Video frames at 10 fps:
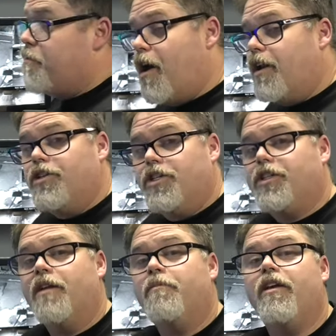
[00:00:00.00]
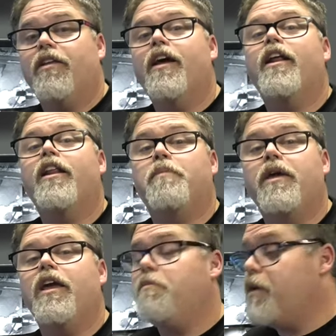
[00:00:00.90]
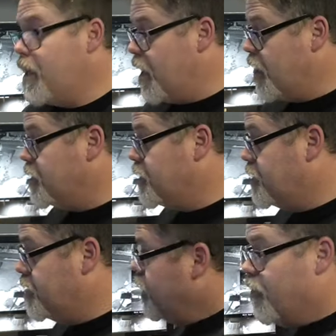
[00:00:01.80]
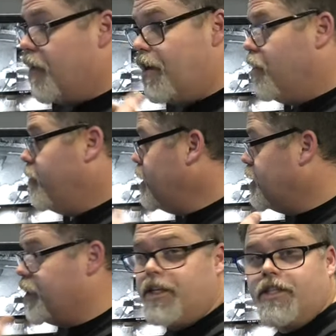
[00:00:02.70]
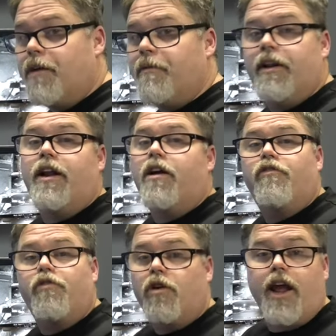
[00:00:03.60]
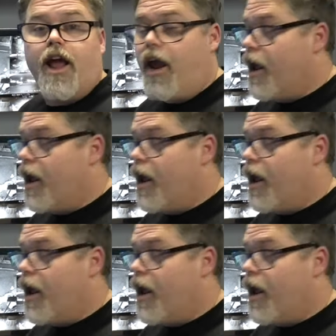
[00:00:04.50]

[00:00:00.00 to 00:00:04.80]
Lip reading: bud, she's gonna be 1080p because you've got too many scenes coming in and out of 4K.